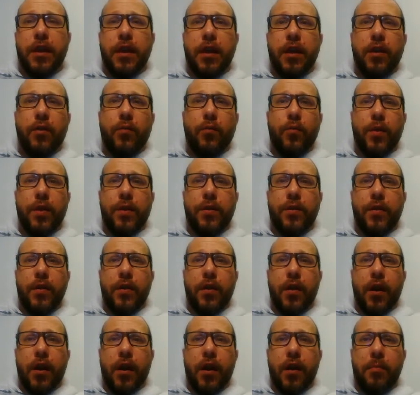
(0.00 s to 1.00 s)
with
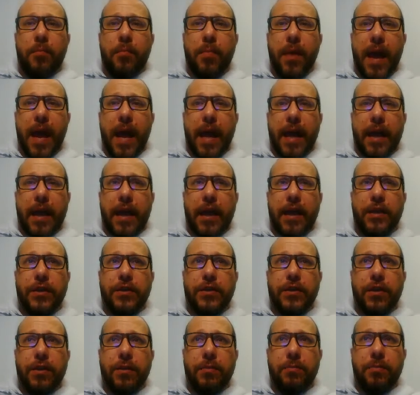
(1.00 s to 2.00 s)
the R
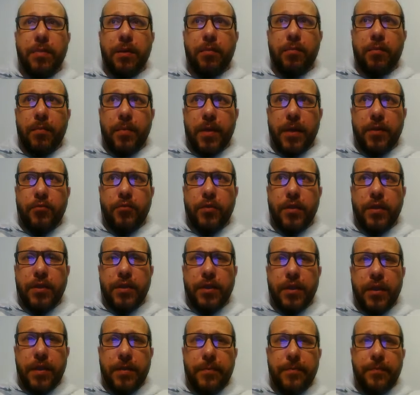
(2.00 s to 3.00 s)
package
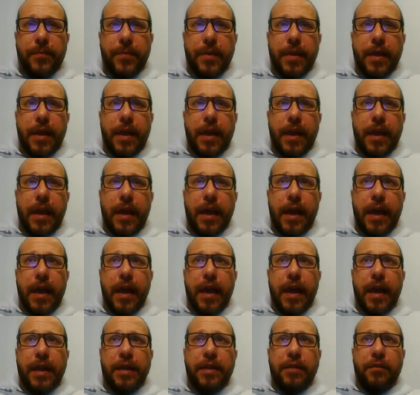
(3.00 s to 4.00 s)
bibliometrix.
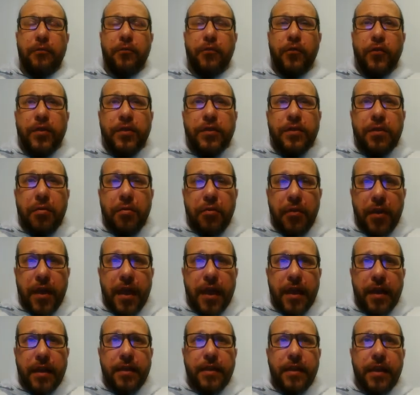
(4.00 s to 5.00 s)
And the first
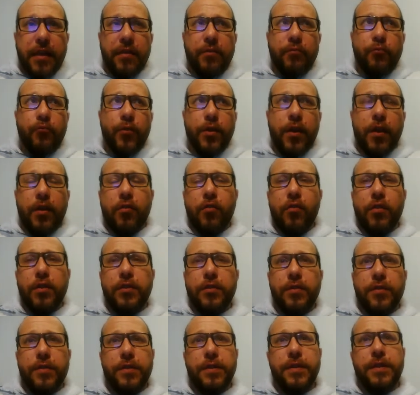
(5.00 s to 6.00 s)
thing that we are
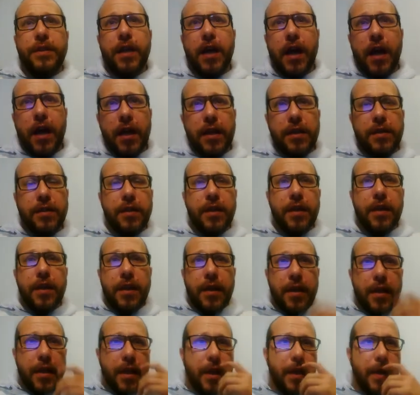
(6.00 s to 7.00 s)
going to discuss
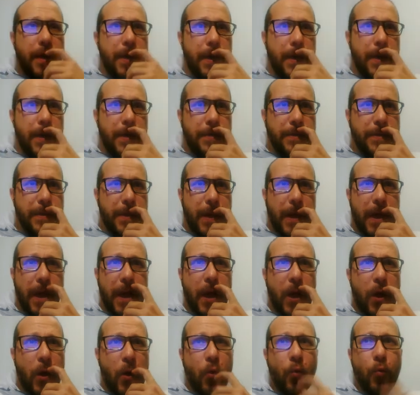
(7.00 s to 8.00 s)
is
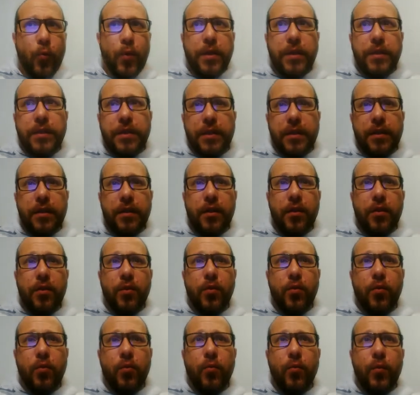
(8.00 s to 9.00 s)
how we
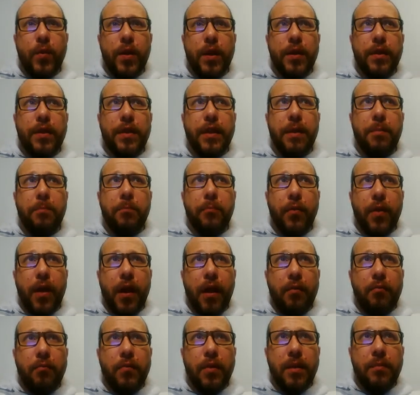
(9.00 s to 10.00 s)
deal with the
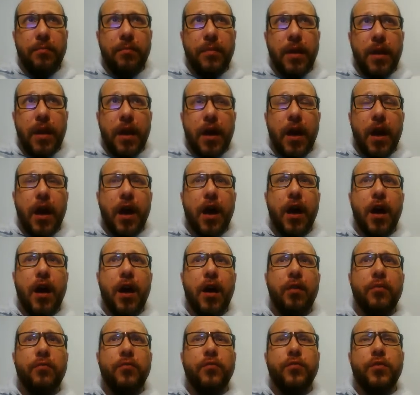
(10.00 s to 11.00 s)
problem
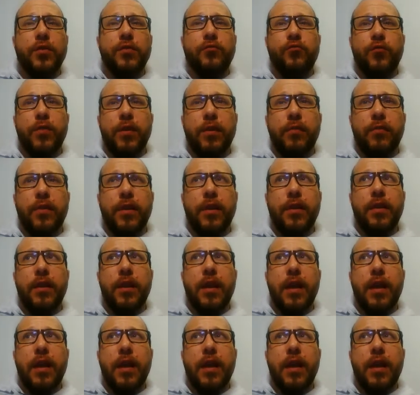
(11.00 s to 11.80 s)
of retrieving